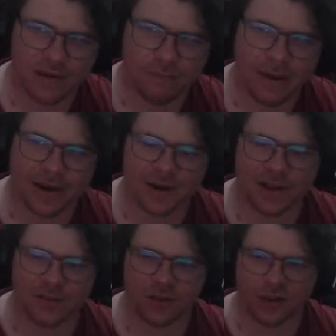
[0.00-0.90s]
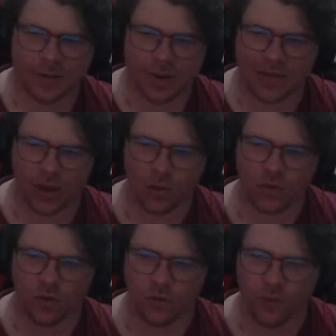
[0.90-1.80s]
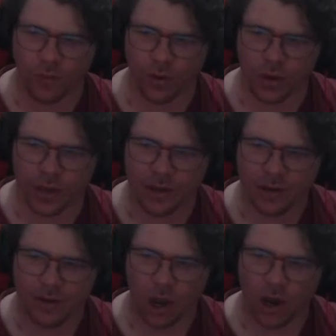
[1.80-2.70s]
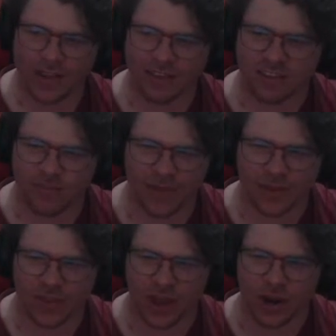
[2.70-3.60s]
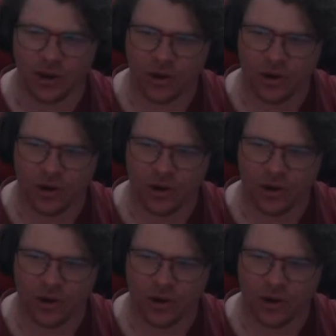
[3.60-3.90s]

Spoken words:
Pedler does look a little bit like the old school footballer. Oh, gets it smothered though.